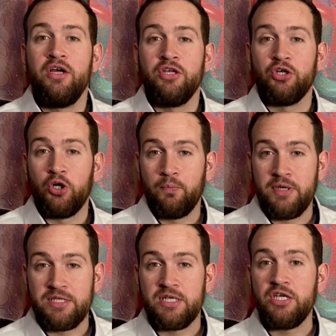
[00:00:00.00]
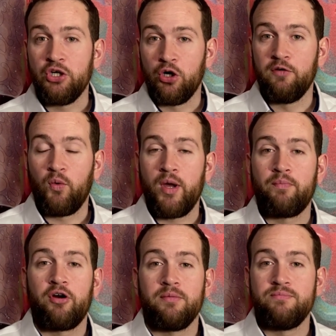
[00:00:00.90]
your obesity, your overweight
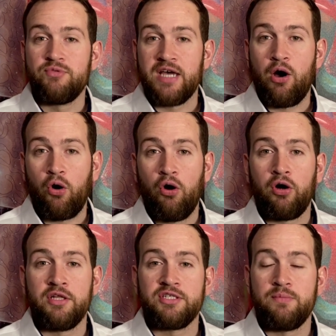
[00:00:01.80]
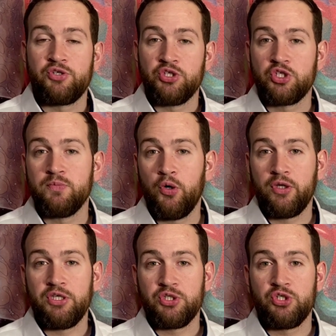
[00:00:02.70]
problems, alcohol consumption,
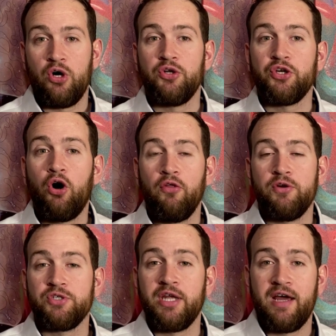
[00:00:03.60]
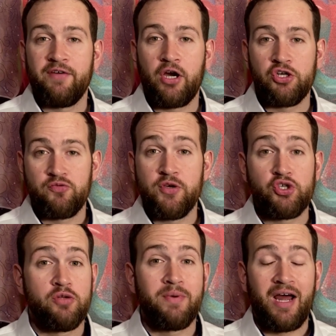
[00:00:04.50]
smoking, salt, all those are going to have a
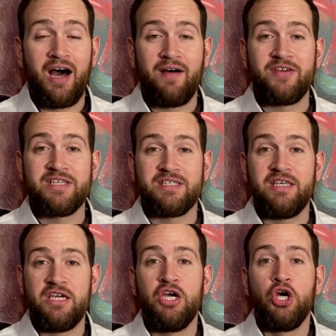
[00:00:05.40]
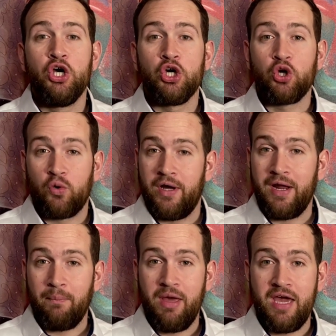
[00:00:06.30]
contribution, but obviously
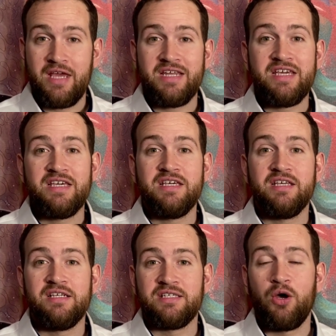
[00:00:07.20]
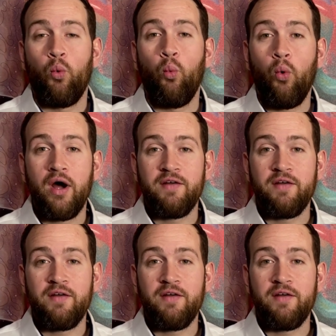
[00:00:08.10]
chronic pain is one